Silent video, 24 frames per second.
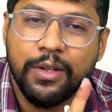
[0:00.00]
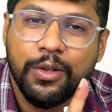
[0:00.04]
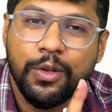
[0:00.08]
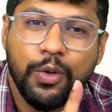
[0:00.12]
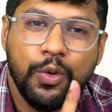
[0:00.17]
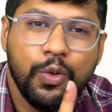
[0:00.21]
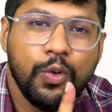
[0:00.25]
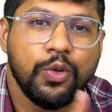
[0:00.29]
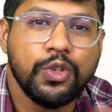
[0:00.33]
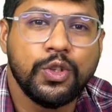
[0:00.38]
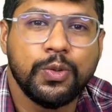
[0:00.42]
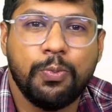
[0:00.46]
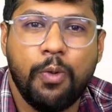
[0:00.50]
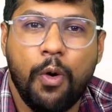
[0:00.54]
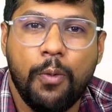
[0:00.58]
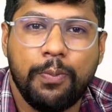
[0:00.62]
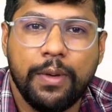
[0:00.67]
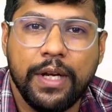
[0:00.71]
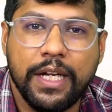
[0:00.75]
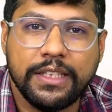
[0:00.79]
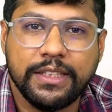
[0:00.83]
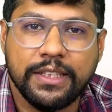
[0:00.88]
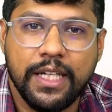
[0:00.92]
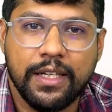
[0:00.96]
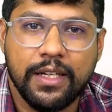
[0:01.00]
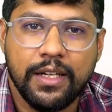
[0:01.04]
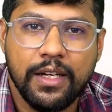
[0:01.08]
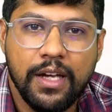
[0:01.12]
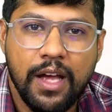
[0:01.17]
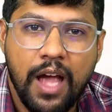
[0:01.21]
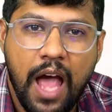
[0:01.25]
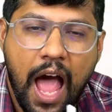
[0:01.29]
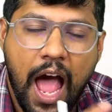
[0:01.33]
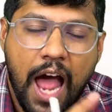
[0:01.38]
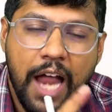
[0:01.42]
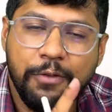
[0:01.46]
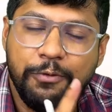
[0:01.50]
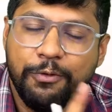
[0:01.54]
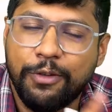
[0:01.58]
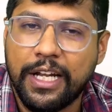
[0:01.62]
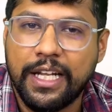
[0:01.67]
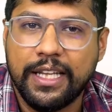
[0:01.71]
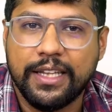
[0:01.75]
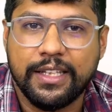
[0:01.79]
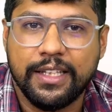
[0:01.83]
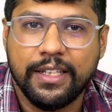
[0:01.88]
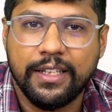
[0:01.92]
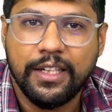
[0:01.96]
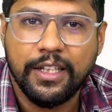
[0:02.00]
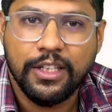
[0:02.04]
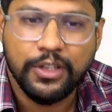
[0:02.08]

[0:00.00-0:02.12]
huge population and wealth.